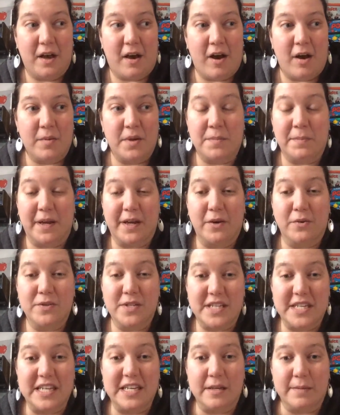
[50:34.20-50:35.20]
in my own
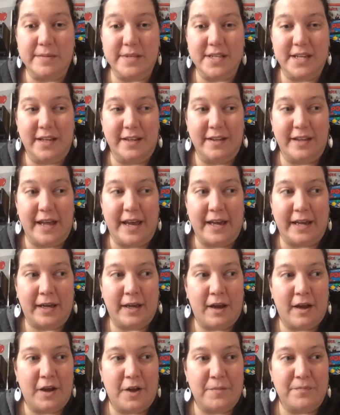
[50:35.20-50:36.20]
teams. And like,
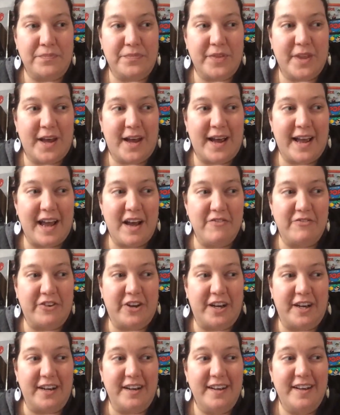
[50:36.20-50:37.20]
I have
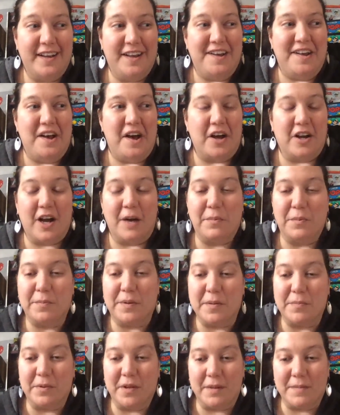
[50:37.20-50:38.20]
a couple
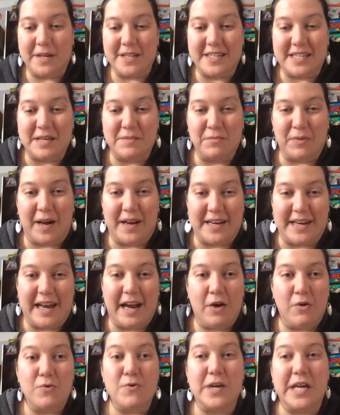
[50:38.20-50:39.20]
people on my team right
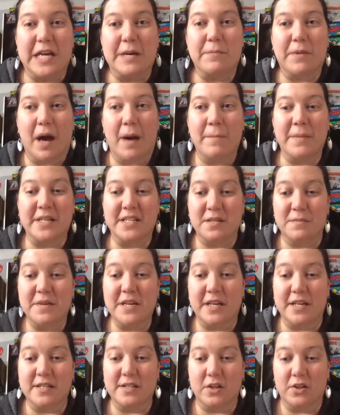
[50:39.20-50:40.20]
now who keep coming to me
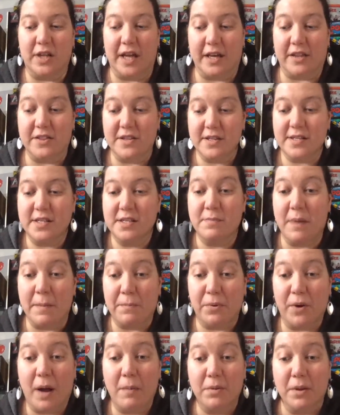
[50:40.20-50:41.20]
because they're like, this is my
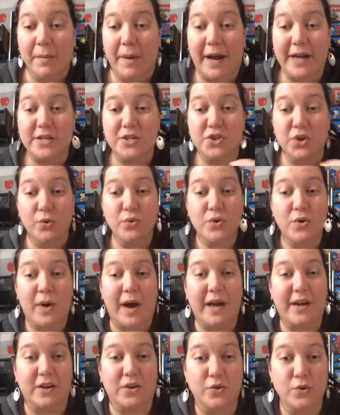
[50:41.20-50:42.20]
problem. I don't know
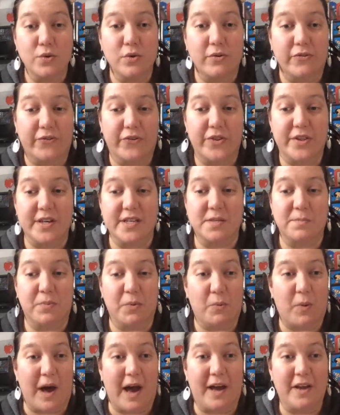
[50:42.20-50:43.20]
how to Google for this, but
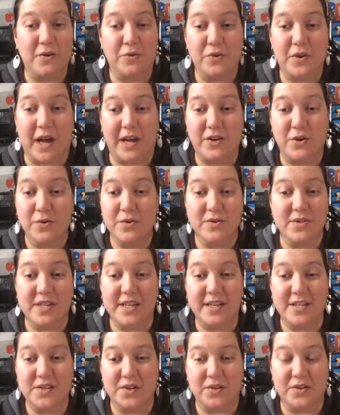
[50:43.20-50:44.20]
I know there's an
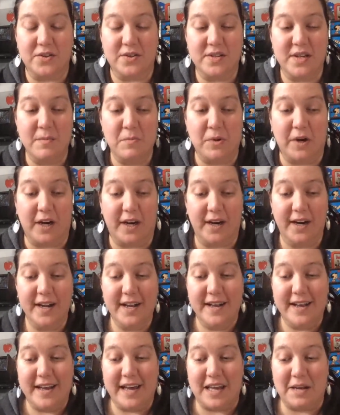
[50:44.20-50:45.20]
answer out there somewhere.
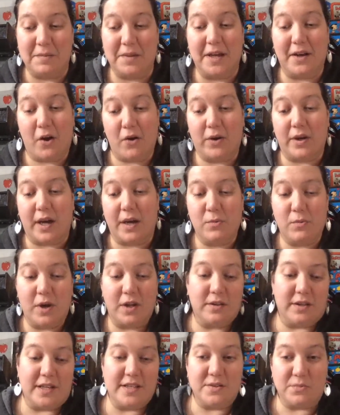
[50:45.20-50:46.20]
And I'm like, okay, well,
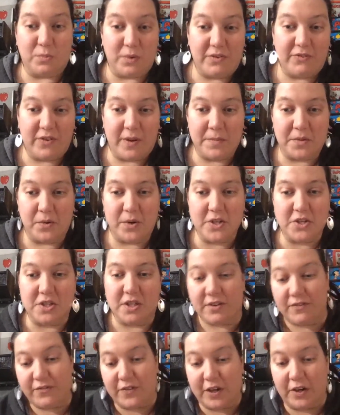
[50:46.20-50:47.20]
let's reframe the question
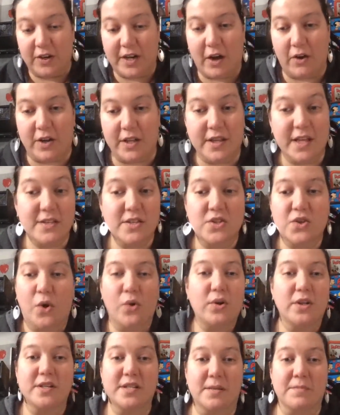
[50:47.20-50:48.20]
and figure it out. And that's
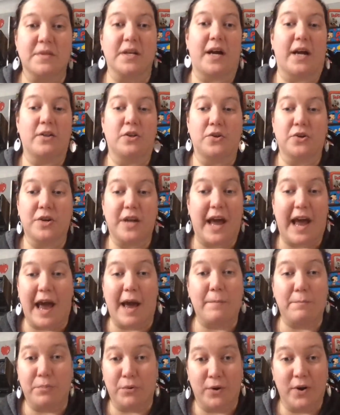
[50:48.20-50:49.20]
totally something I learned
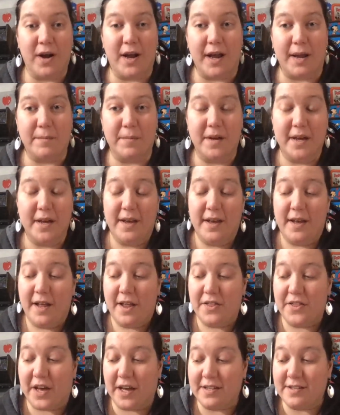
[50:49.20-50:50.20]
at Prime.
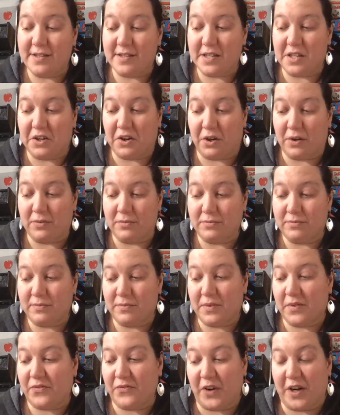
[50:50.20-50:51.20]
That's,
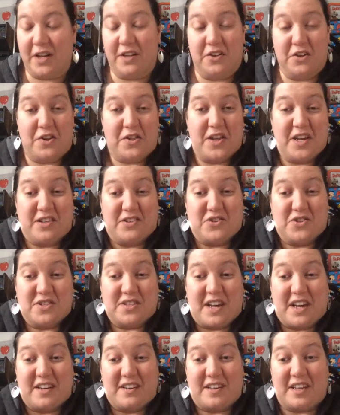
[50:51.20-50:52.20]
a funny little thing that just
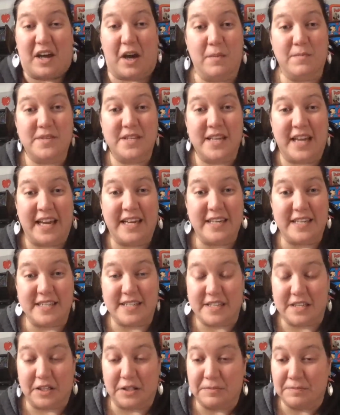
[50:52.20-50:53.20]
kind of comes in handy
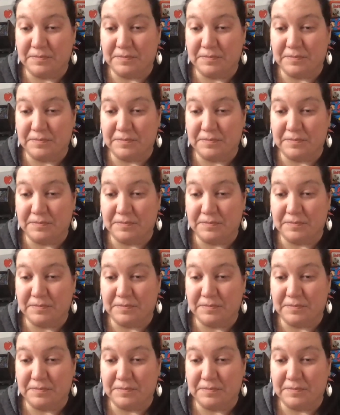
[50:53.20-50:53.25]
still.